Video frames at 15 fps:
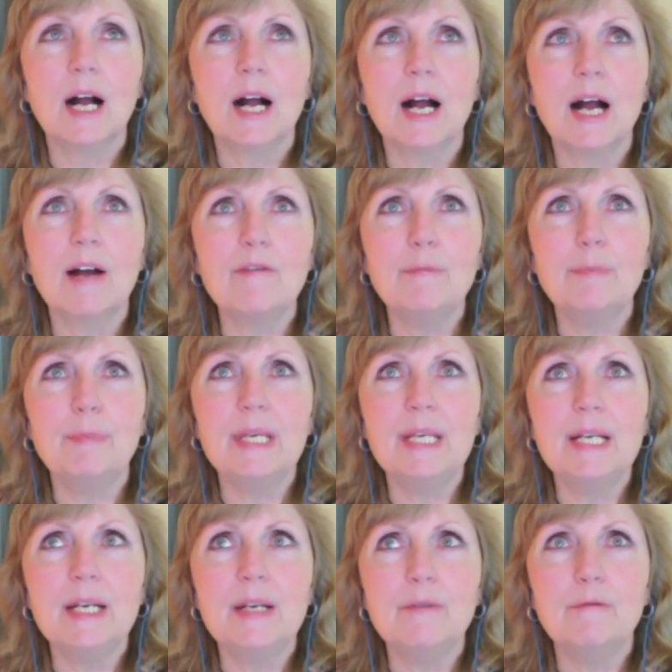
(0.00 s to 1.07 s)
I've
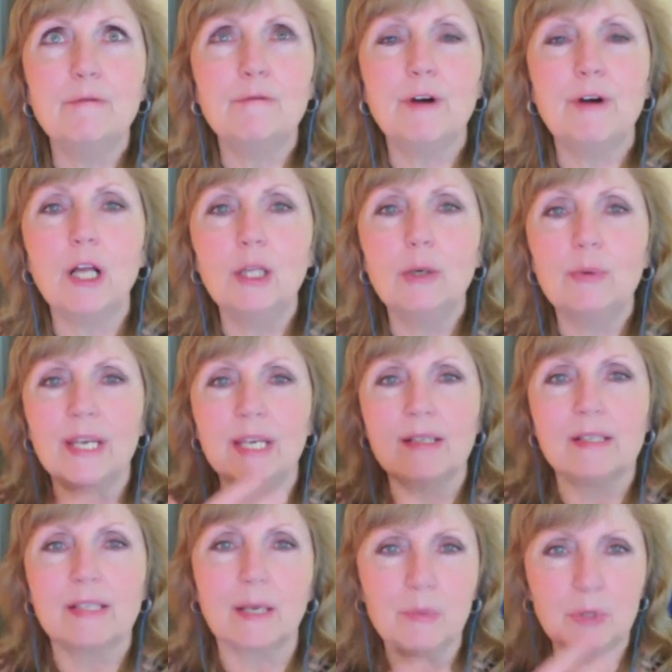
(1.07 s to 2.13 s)
been following
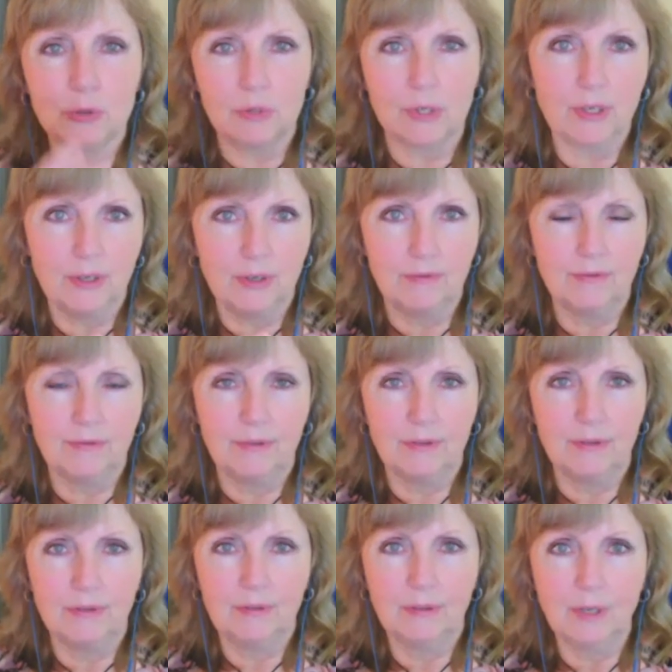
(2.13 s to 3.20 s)
some sort of
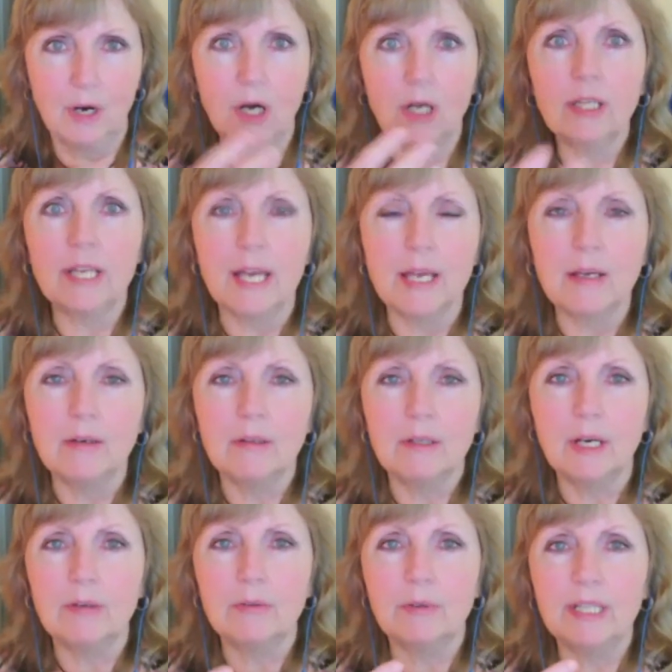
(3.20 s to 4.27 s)
calling,
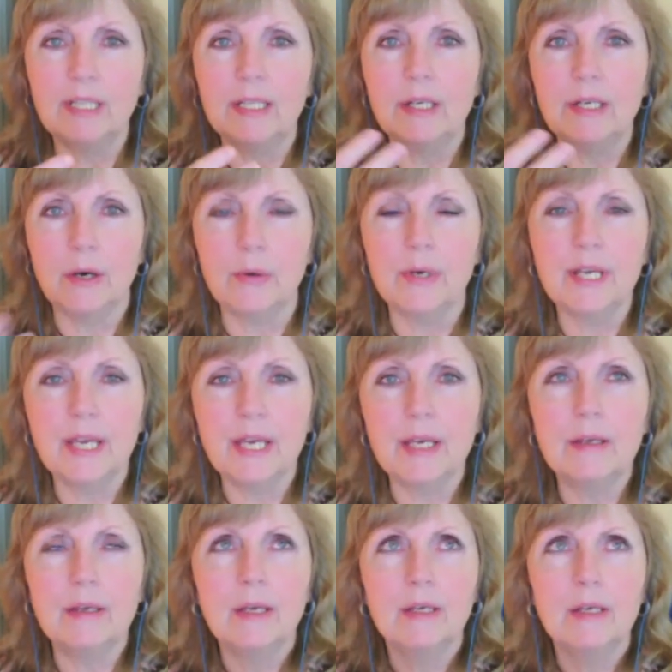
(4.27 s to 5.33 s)
not really knowing
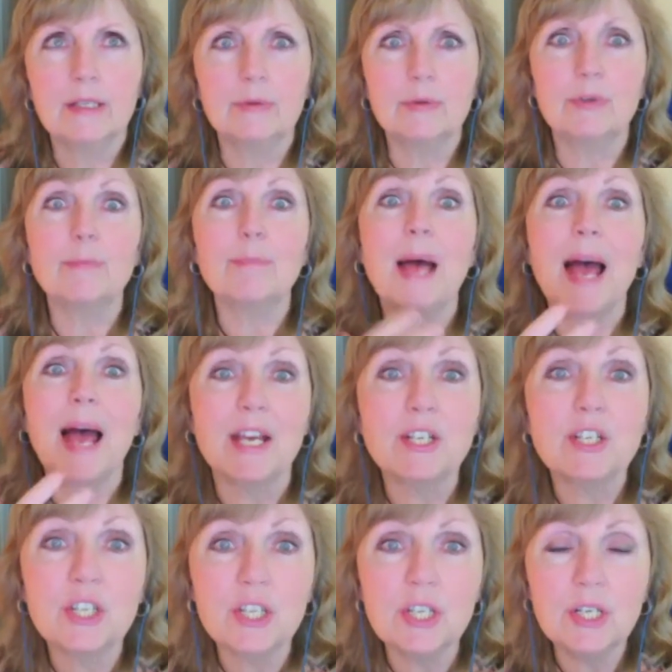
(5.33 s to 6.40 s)
it, some sort of
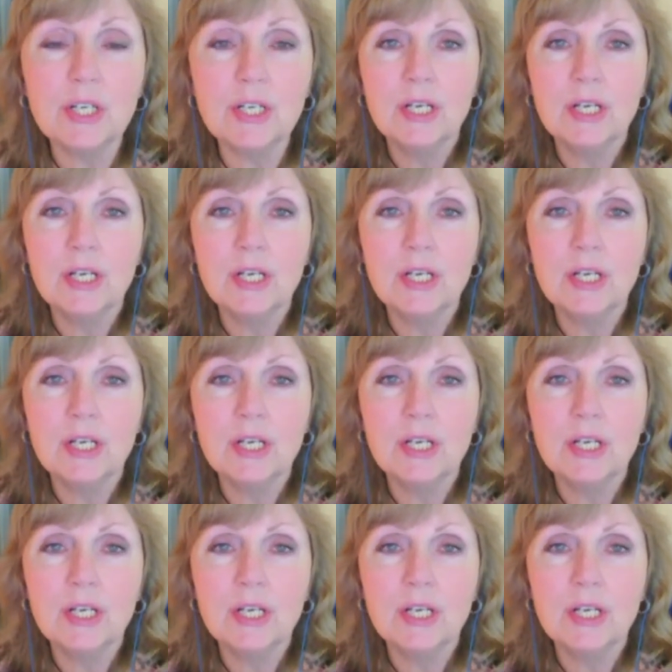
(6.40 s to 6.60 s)
passion,